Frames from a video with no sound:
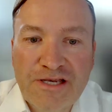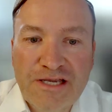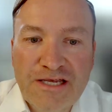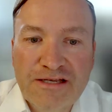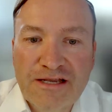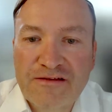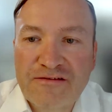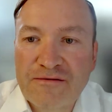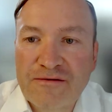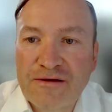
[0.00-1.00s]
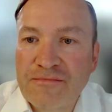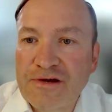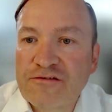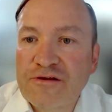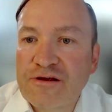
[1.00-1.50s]
need as
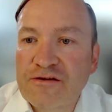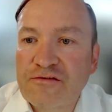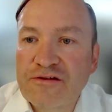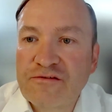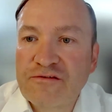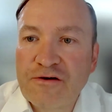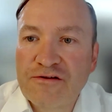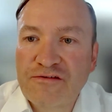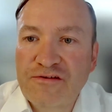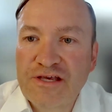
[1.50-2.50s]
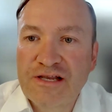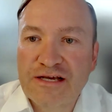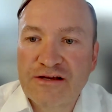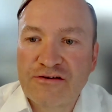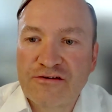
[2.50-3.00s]
much transparency,
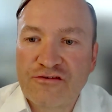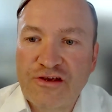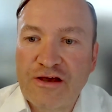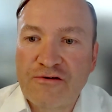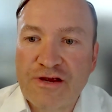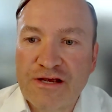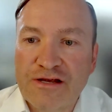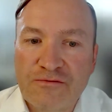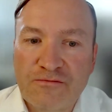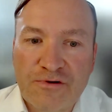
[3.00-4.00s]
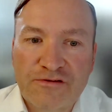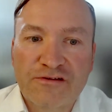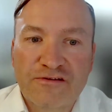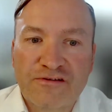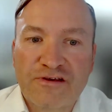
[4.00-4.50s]
like sharing with
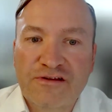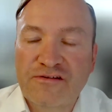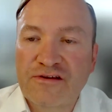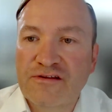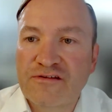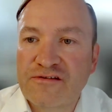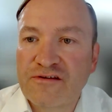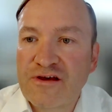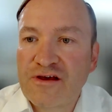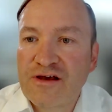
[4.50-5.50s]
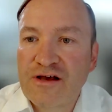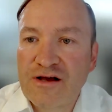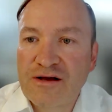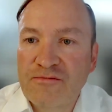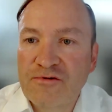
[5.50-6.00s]
citizens
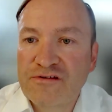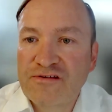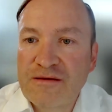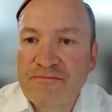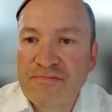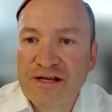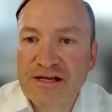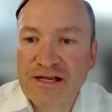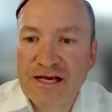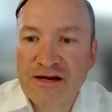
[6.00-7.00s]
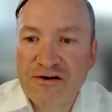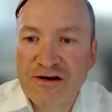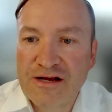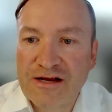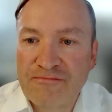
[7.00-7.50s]
what is happening
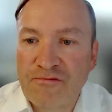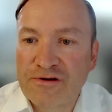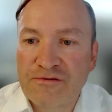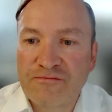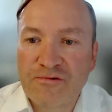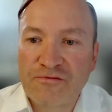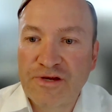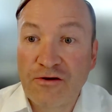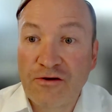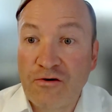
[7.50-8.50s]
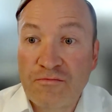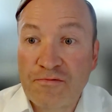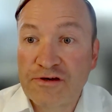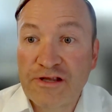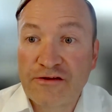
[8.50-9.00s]
there, what we know,
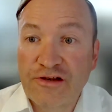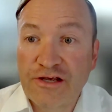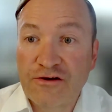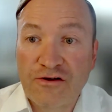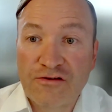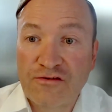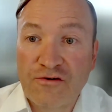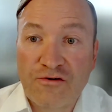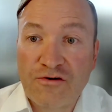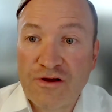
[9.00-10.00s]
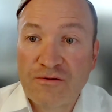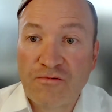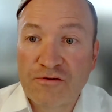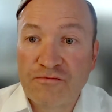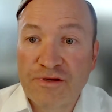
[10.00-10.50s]
potentially also
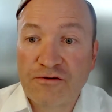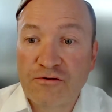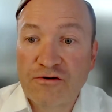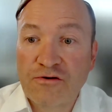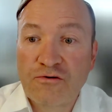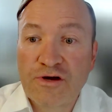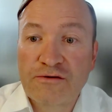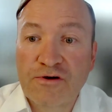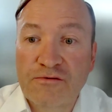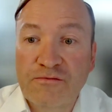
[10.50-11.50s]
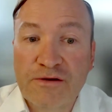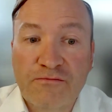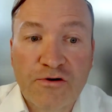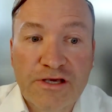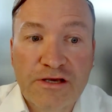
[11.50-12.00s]
what we don't know, and what we are
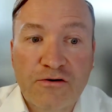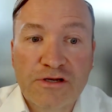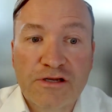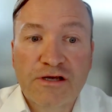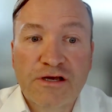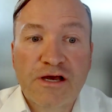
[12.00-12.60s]
working on.